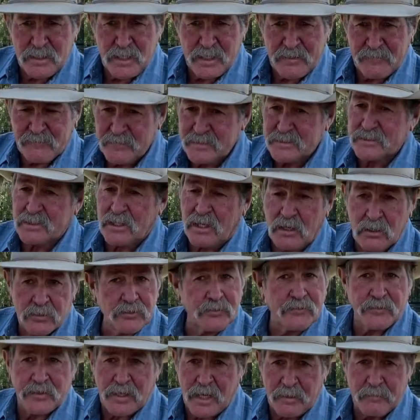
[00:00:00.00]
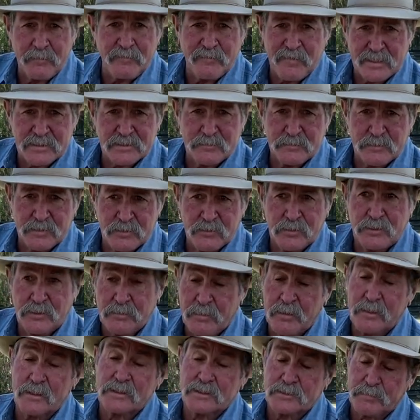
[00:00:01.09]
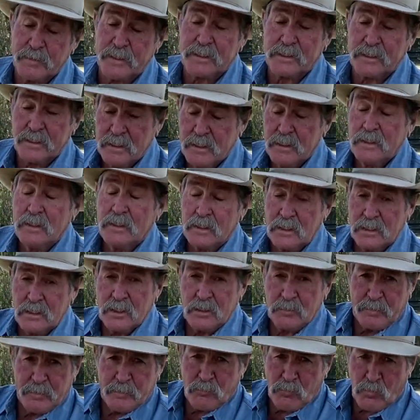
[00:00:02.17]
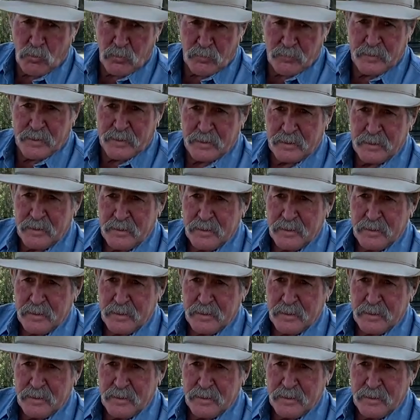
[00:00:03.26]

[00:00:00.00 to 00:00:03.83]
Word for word: Like if it's the hundredth time you've asked him to do it, you better expect a little bit more than